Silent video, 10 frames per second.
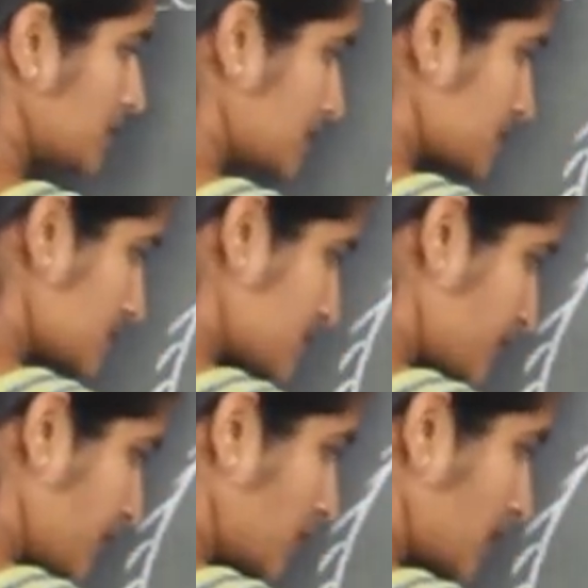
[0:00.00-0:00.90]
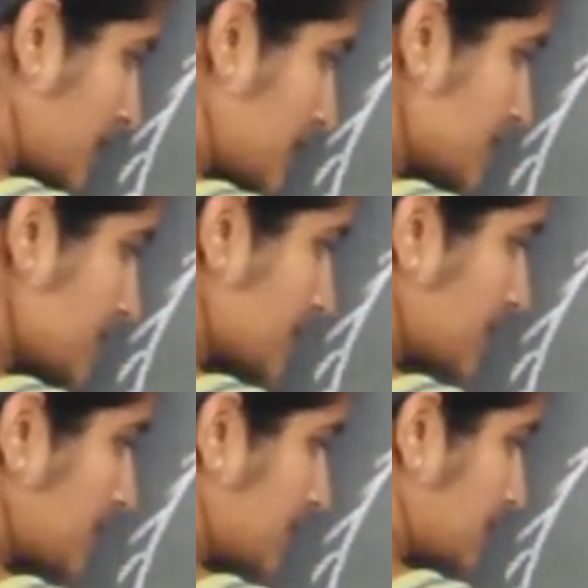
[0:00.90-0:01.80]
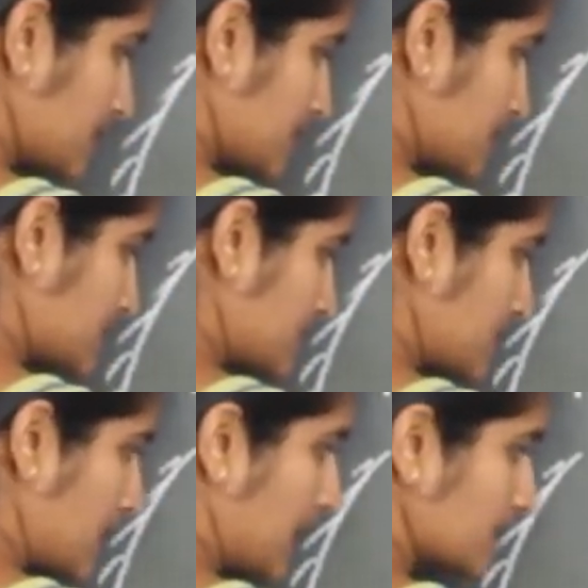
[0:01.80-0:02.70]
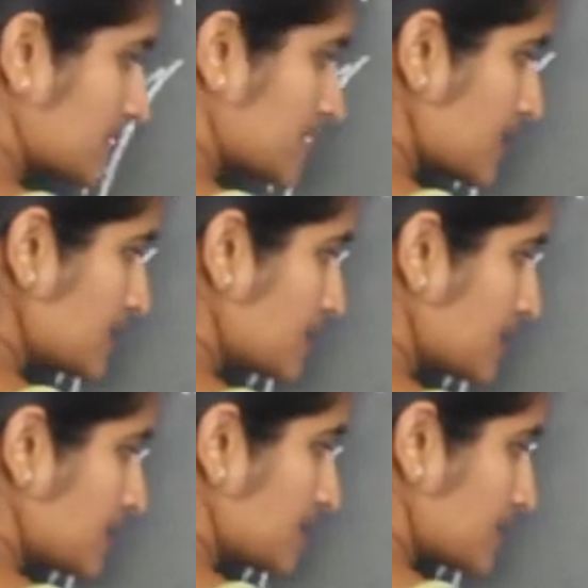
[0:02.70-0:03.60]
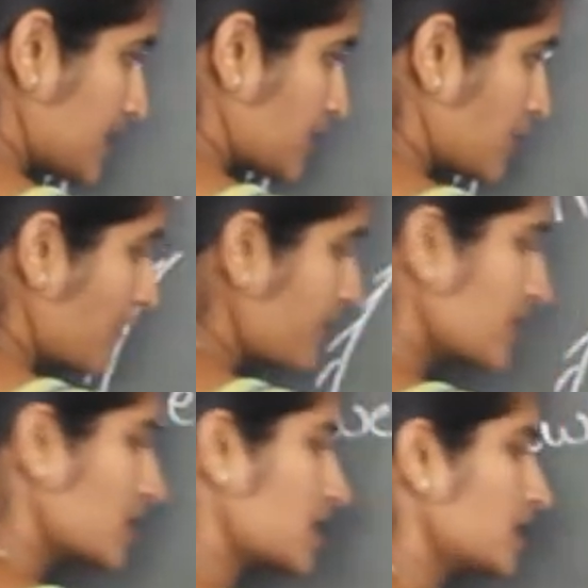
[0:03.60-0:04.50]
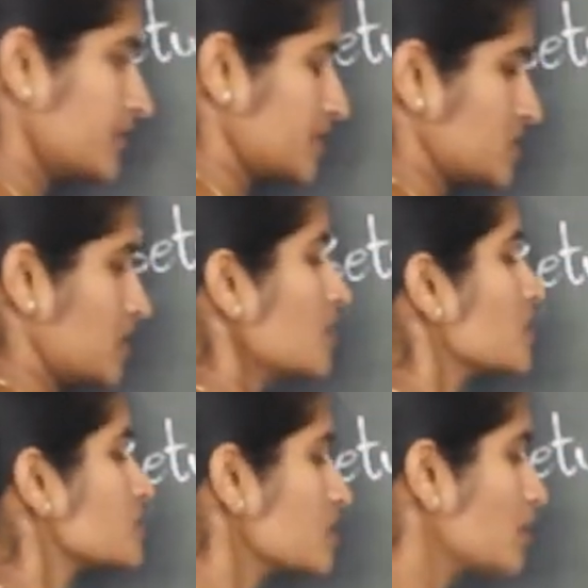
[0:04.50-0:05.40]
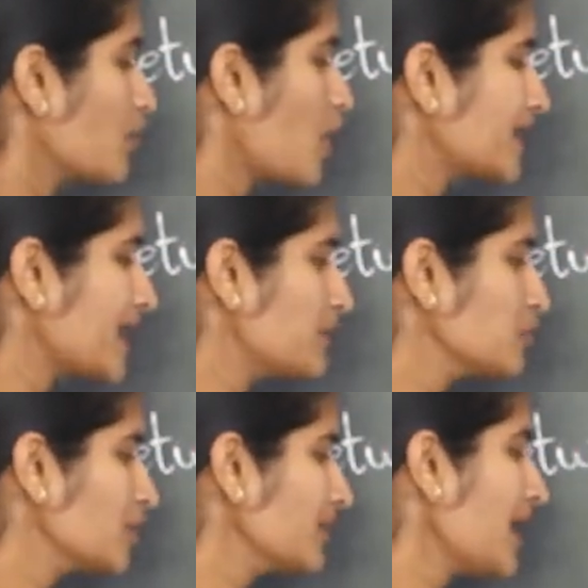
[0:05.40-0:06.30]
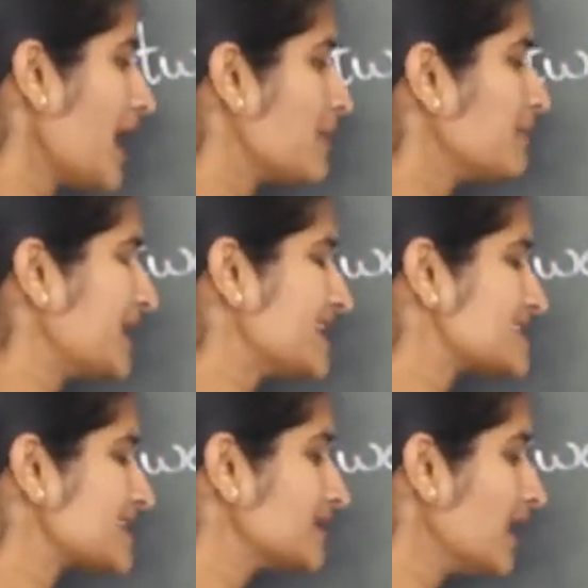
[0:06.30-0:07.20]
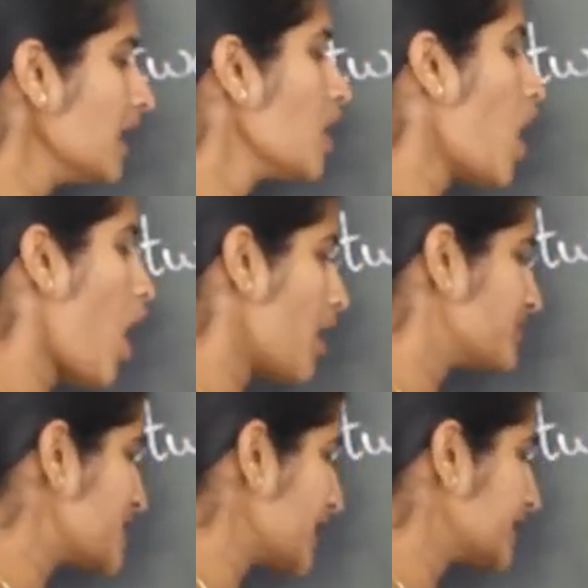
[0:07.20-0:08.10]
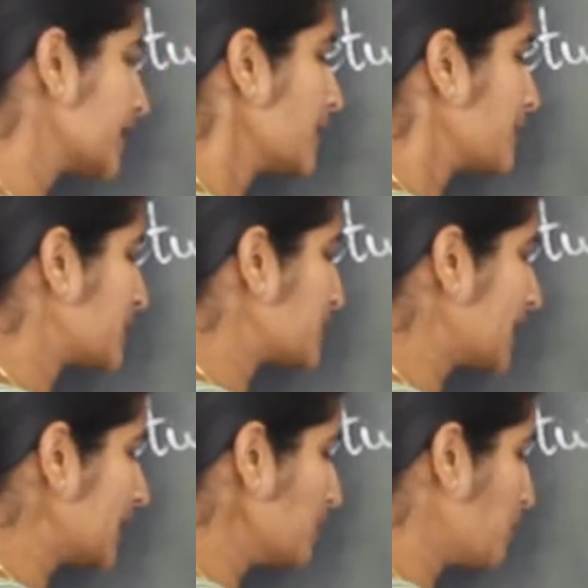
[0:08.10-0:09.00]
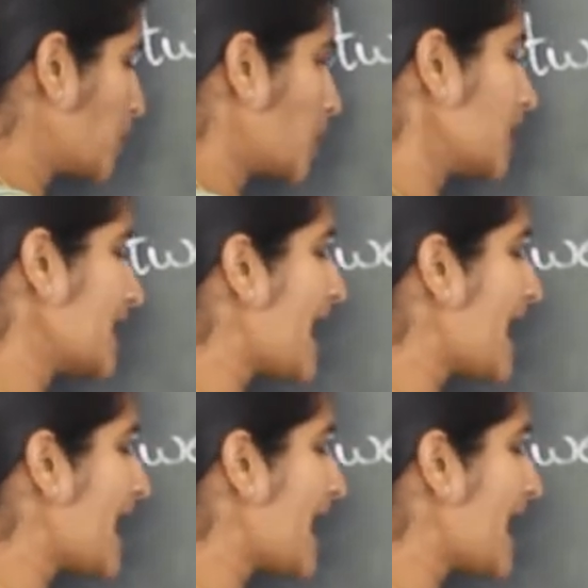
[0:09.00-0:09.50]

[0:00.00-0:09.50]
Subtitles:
this is focus and this is center of curvature. So now what I am doing, I am placing the object between pole and